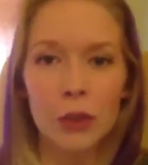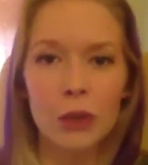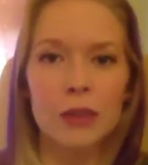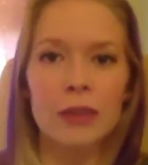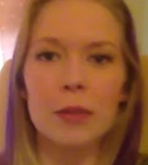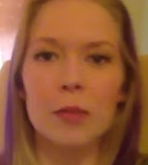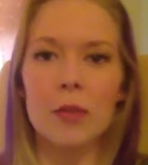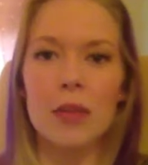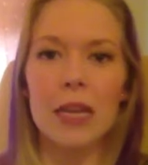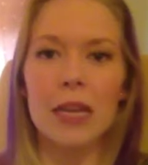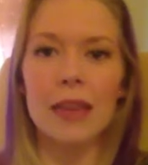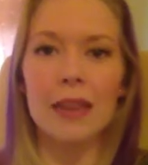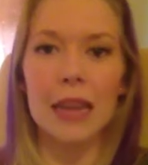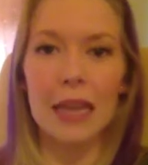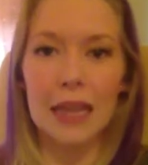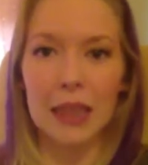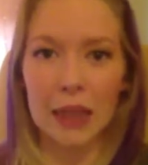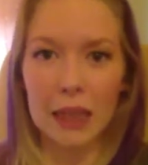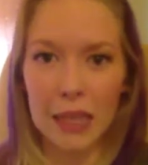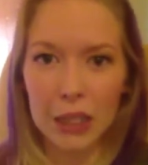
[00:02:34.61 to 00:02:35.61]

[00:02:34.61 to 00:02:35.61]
or something like that.